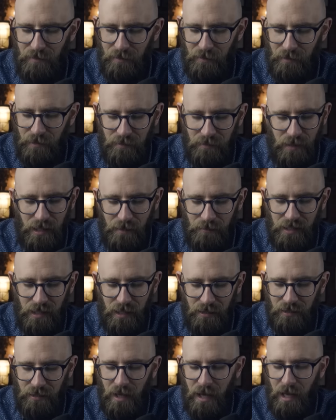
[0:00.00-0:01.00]
of them or some
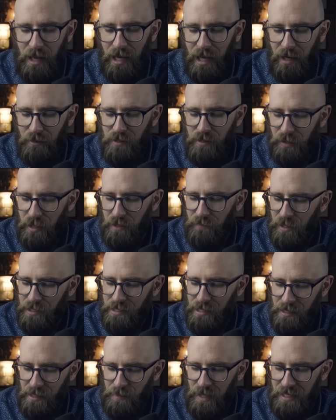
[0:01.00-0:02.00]
such. He was the very
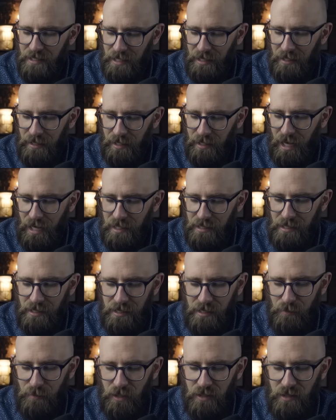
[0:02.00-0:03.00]
first suspect in the case, and
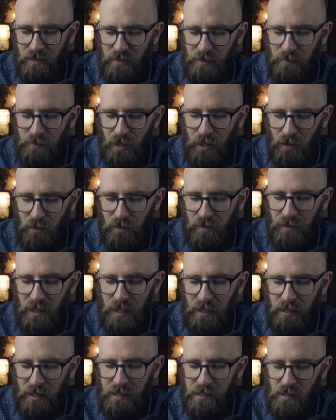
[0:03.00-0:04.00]
his motives and biography
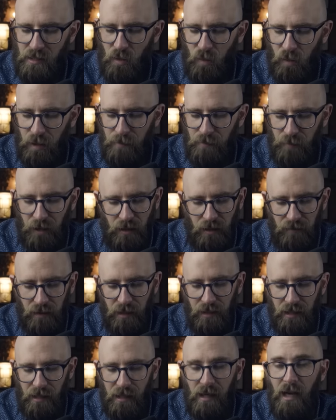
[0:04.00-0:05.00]
aligned quite
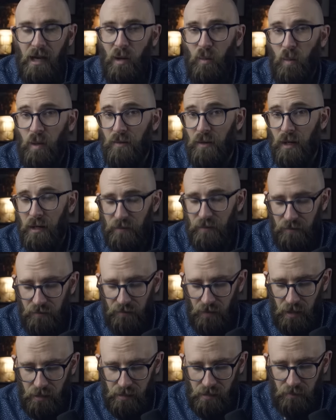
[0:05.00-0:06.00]
perfectly with the very
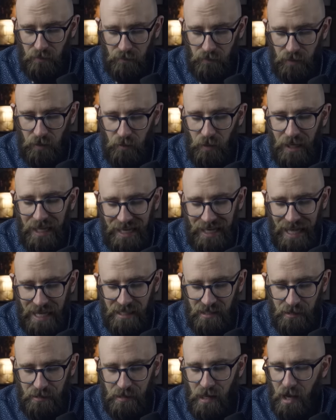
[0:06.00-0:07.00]
first few
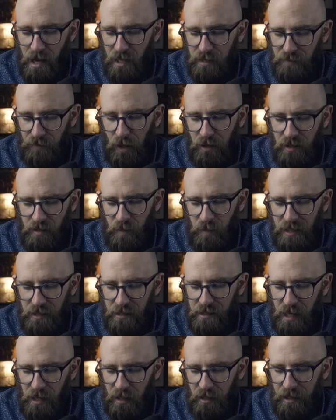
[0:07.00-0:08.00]
letters. As far as we can
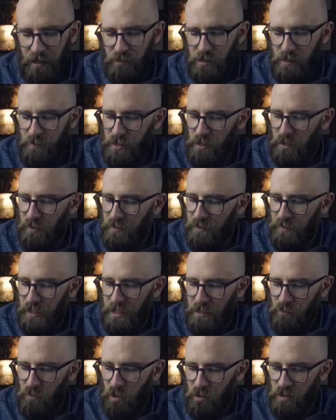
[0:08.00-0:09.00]
tell, he was absolved of
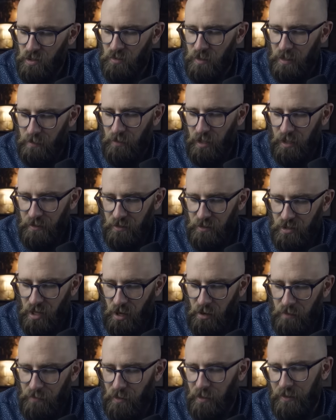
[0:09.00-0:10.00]
any wrongdoing by the
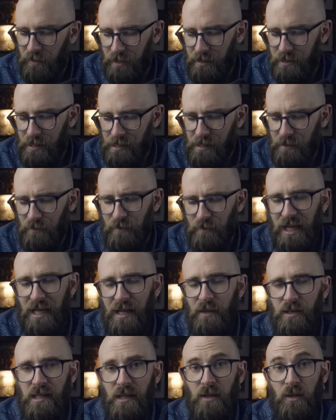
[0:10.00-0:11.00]
sheriff. However, that doesn't mean
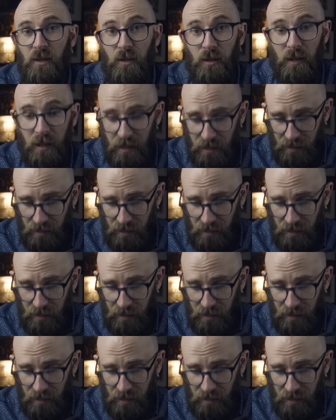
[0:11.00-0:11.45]
he was a good